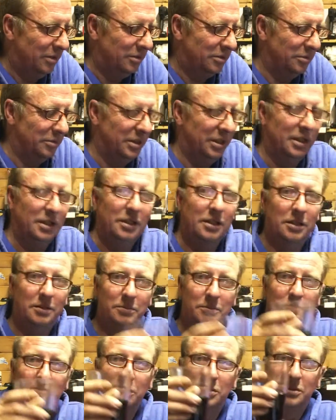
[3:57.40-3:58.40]
So yeah, I'm
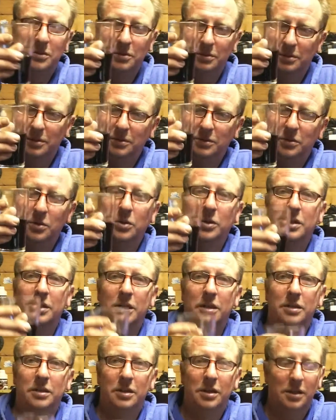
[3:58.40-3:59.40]
just enjoying
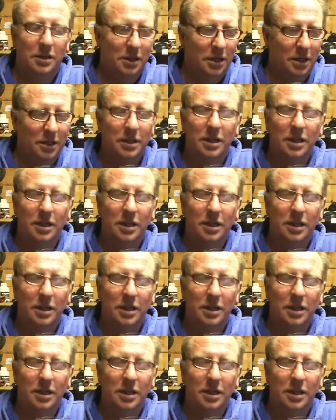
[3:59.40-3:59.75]
a